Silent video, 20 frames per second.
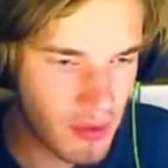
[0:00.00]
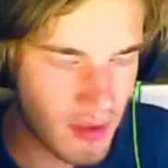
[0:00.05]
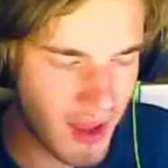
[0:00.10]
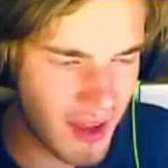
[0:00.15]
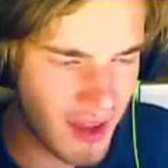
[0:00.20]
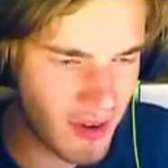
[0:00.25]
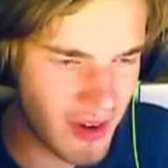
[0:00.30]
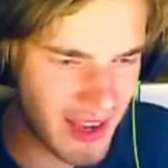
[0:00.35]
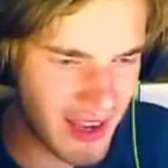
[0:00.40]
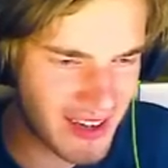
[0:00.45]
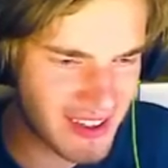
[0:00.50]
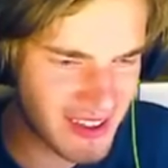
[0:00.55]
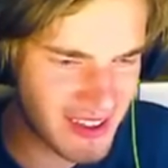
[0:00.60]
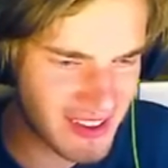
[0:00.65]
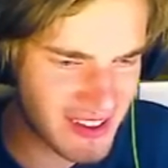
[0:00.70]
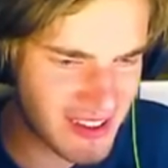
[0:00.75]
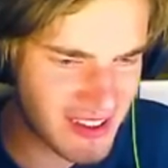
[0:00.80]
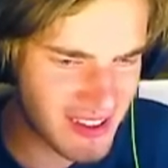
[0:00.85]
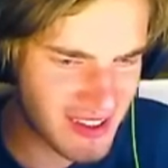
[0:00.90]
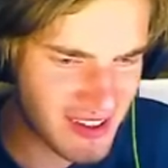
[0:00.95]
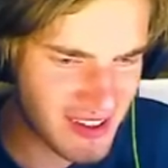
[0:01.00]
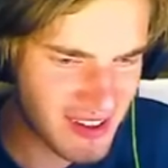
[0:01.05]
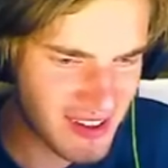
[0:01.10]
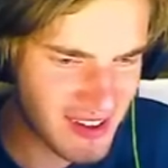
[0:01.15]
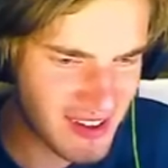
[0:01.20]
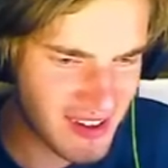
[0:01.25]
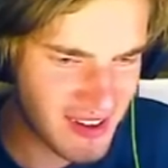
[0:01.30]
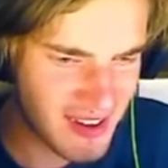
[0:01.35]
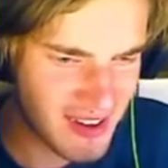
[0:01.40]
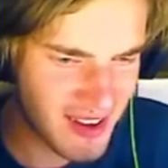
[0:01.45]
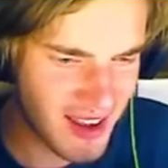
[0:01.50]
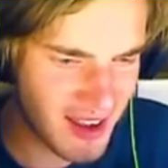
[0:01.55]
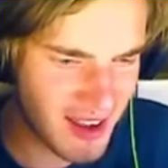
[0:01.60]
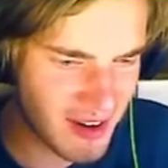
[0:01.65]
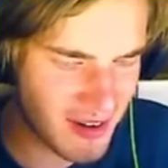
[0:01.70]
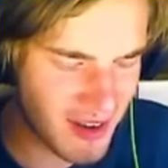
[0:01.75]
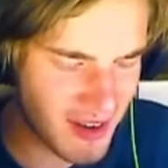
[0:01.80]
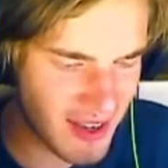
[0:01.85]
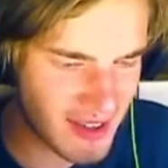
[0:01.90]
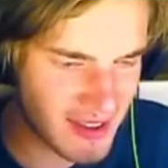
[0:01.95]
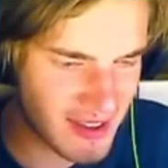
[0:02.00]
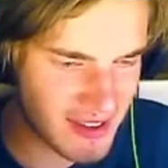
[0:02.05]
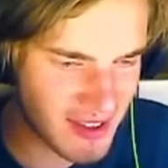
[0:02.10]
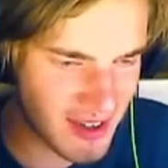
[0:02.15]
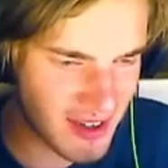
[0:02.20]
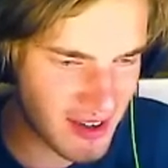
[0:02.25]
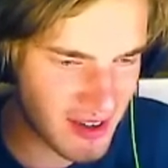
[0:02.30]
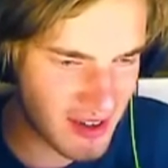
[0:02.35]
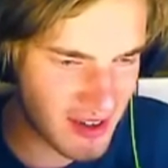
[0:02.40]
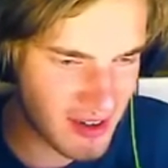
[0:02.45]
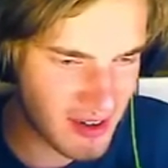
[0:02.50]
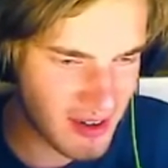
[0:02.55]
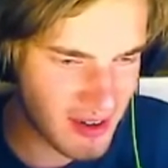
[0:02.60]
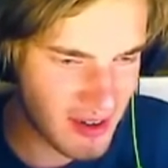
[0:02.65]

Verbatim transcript: I don't like this. I don't like this at all.